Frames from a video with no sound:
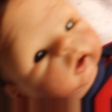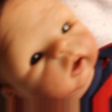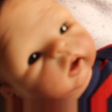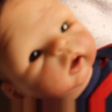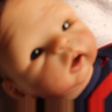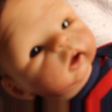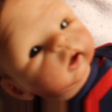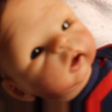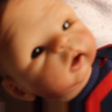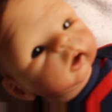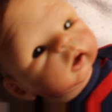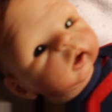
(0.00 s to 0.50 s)

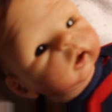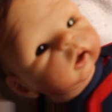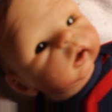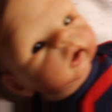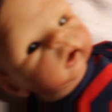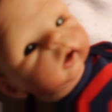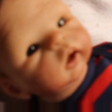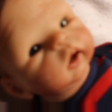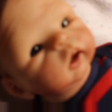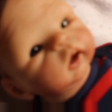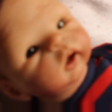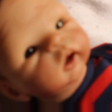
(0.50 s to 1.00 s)

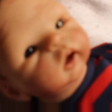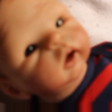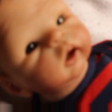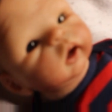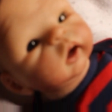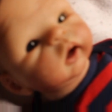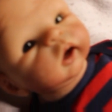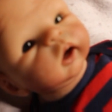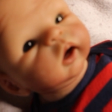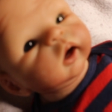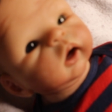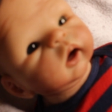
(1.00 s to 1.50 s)

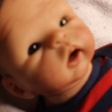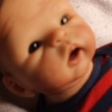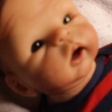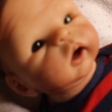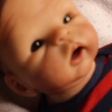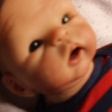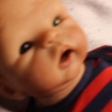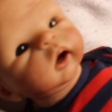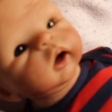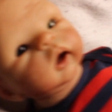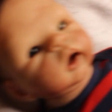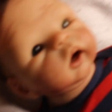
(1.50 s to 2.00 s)

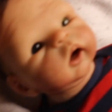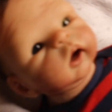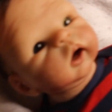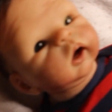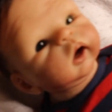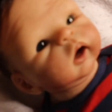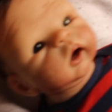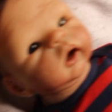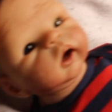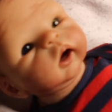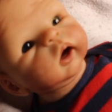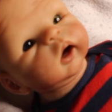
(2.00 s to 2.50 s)

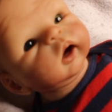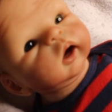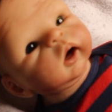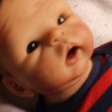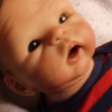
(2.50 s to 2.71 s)
Nothing is said.